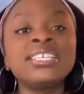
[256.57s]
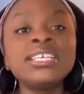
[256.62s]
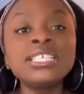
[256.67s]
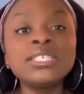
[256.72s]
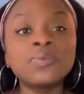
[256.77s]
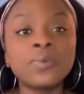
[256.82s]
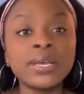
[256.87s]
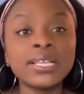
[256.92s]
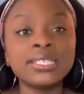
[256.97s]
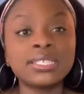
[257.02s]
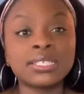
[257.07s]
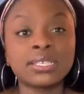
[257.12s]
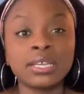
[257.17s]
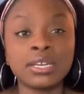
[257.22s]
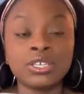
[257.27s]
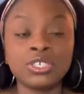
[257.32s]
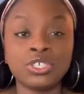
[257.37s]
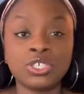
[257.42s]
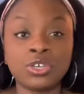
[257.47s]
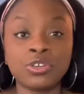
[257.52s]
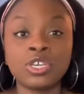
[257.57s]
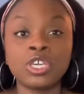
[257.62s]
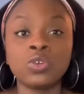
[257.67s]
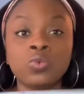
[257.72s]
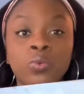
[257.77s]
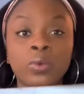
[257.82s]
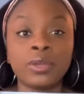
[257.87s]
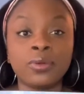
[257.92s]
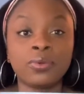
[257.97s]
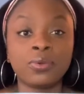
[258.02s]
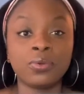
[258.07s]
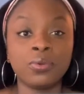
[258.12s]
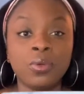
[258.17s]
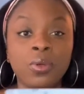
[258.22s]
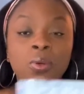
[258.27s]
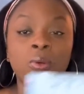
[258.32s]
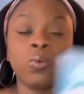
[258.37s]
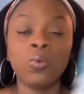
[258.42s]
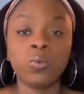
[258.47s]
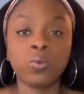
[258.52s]
is what's going to show you what
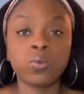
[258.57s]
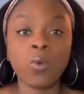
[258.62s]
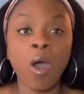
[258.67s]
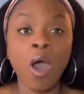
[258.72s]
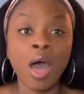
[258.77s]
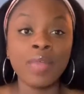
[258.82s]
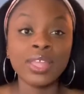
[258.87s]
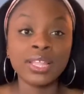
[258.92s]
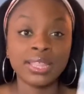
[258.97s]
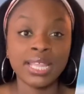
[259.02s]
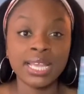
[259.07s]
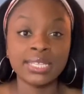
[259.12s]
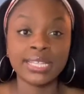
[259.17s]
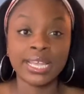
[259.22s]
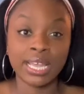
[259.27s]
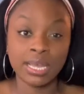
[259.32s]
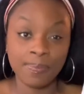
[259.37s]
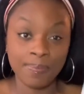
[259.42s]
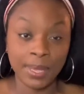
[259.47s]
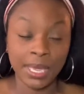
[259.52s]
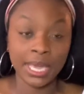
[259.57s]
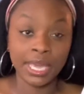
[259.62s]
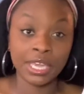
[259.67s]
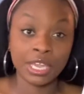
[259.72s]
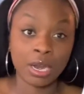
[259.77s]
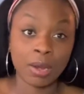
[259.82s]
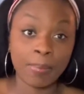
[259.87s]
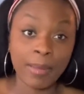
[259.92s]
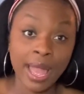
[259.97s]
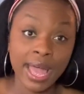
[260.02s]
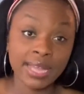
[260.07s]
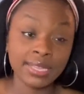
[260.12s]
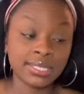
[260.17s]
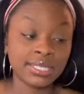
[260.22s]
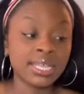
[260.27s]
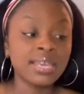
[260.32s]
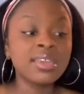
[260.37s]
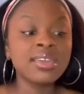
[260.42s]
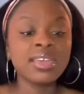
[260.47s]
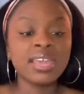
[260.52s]
all the things that could be in your
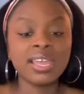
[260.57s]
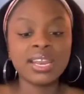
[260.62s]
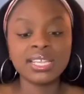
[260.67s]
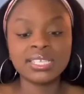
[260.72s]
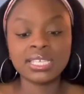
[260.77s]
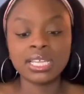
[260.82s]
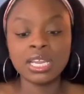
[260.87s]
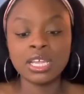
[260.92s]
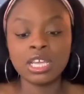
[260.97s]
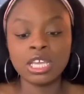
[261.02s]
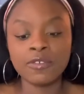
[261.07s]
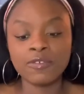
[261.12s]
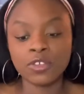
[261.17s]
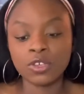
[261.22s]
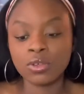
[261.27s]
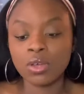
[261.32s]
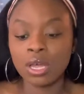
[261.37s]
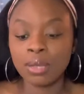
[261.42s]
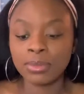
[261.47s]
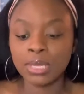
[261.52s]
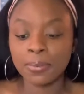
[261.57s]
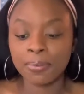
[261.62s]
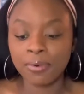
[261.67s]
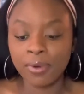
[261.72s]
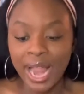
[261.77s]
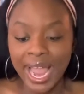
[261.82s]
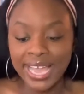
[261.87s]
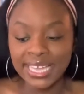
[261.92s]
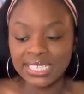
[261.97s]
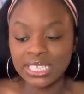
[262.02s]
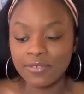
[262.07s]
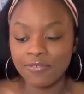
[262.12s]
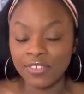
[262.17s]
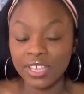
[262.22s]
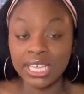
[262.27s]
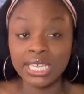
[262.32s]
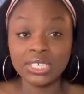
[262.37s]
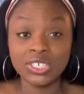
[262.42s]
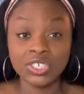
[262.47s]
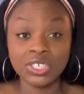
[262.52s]
box, and it's going to give you um the price of
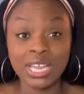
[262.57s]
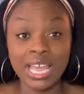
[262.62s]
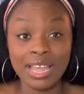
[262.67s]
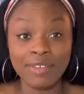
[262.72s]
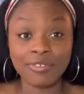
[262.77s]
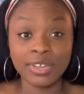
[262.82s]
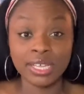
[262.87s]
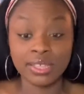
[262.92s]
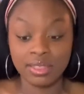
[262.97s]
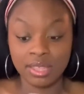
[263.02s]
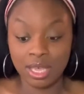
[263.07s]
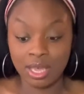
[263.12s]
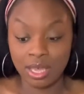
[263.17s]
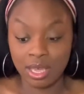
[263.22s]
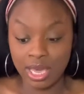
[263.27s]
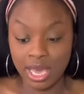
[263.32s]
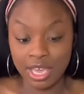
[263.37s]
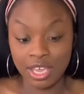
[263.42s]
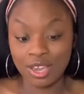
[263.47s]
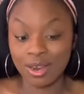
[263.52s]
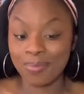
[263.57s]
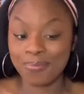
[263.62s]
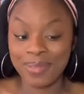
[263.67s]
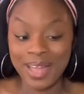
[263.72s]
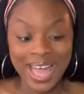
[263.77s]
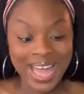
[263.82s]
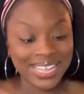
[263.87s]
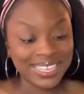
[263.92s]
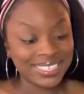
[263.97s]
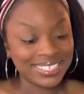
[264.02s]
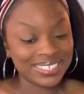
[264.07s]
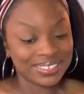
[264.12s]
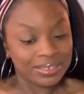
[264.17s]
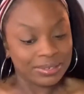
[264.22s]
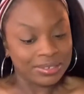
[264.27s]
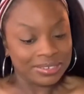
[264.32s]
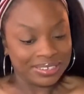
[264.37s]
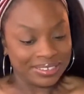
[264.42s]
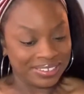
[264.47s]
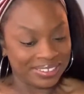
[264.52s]
each and everything in your box.
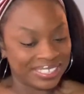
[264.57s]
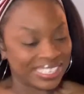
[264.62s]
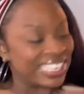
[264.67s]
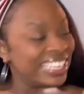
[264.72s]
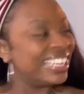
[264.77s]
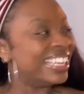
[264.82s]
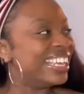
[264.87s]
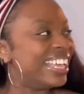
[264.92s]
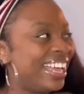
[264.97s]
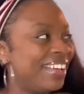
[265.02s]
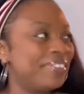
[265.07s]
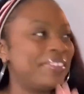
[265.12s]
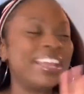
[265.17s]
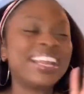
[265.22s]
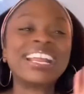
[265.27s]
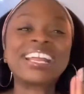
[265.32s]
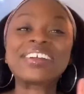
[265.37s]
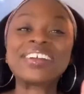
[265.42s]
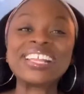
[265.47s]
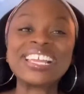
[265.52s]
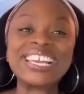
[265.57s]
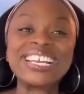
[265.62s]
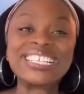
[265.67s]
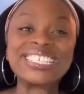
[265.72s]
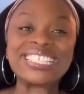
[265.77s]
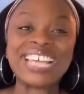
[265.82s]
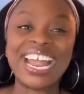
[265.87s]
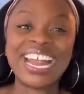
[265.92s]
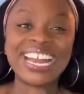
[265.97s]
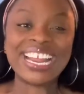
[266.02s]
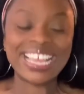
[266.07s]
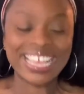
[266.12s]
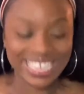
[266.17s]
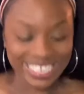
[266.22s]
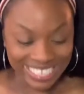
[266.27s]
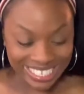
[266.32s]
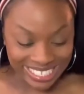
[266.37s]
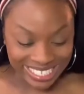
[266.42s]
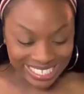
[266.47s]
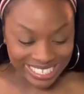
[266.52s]
Oh, I'm getting really excited
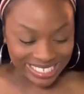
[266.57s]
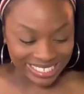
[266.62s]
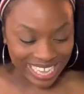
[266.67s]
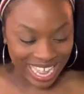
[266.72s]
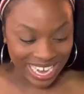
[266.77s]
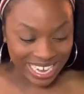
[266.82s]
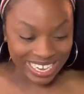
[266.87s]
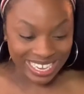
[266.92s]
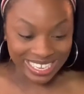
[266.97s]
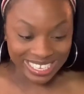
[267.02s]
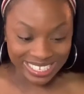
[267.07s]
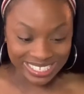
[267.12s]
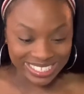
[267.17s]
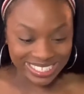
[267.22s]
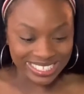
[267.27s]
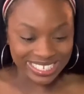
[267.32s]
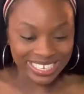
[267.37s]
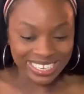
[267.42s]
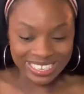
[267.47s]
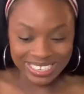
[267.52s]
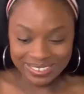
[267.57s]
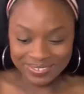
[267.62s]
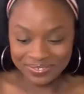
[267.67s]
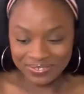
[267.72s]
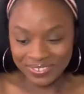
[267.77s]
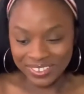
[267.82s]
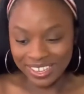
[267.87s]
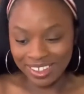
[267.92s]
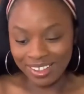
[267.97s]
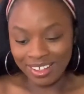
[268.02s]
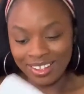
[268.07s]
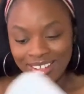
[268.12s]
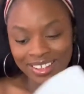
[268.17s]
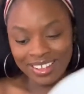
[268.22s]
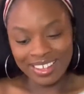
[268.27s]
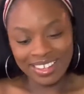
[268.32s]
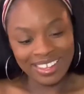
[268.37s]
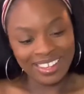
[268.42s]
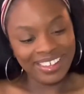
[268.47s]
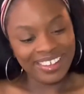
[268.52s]
because this is a lot of good stuff
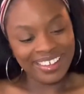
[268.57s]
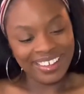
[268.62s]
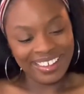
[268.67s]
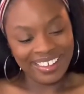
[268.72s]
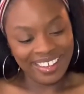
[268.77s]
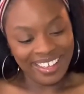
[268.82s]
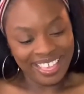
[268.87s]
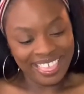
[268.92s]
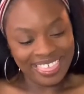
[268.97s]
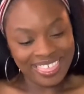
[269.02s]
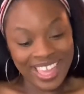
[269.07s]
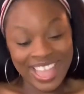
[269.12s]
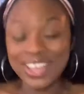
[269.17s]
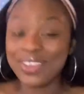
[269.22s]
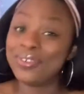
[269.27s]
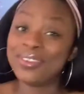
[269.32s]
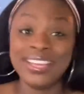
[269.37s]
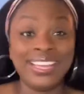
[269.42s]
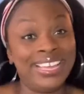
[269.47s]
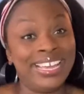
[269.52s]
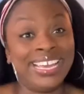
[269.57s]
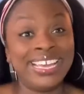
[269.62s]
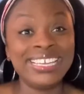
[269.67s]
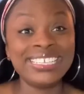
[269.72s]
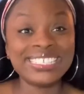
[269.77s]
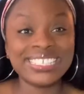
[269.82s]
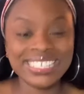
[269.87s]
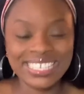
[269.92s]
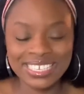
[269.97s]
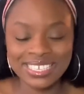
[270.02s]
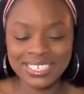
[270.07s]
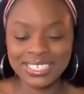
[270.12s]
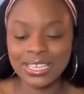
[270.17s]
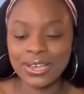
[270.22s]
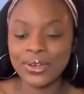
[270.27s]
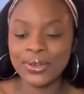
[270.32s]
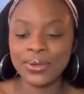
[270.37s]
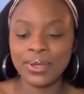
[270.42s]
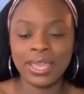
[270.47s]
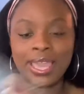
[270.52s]
that you can get. So